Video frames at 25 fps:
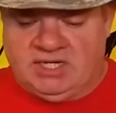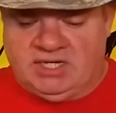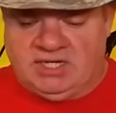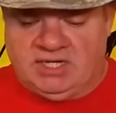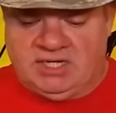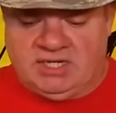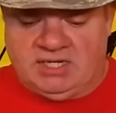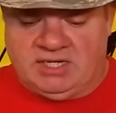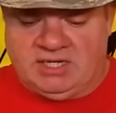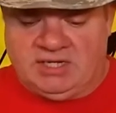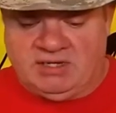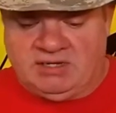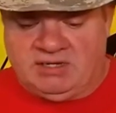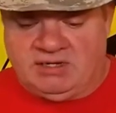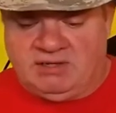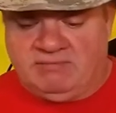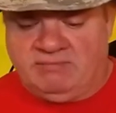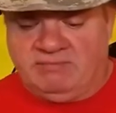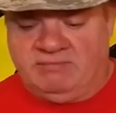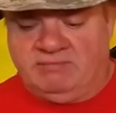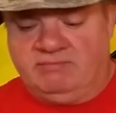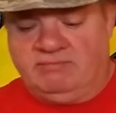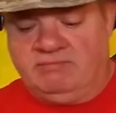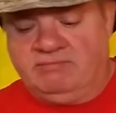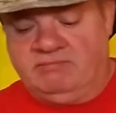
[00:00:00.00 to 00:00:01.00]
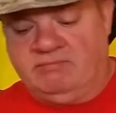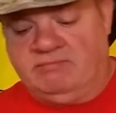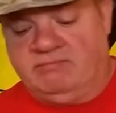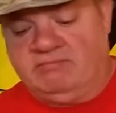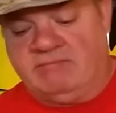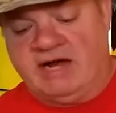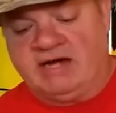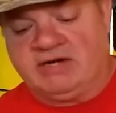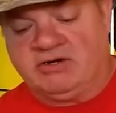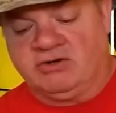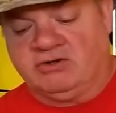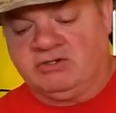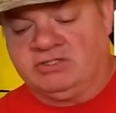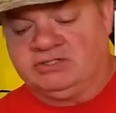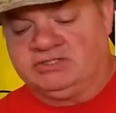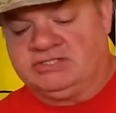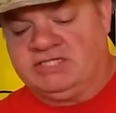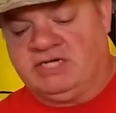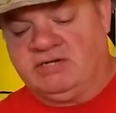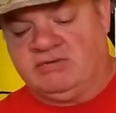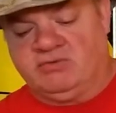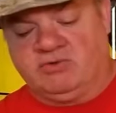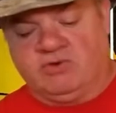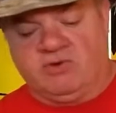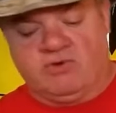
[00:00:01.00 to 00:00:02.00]
Micro
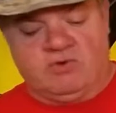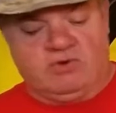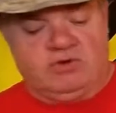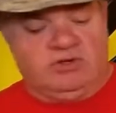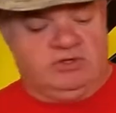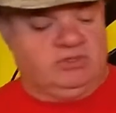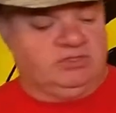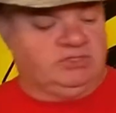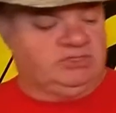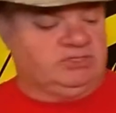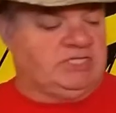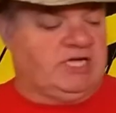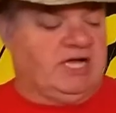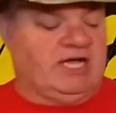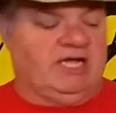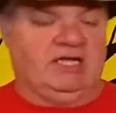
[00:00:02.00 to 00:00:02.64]
cassette recorders.